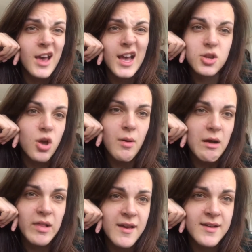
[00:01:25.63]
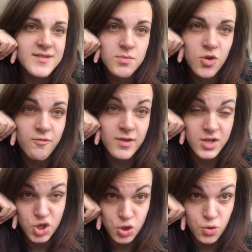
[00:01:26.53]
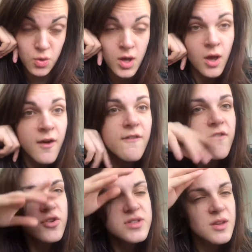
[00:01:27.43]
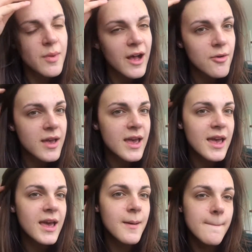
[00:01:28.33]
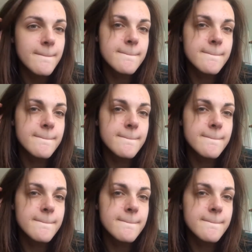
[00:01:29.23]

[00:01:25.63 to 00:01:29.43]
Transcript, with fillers: I'd go out like this, I'm not really too fussed about it.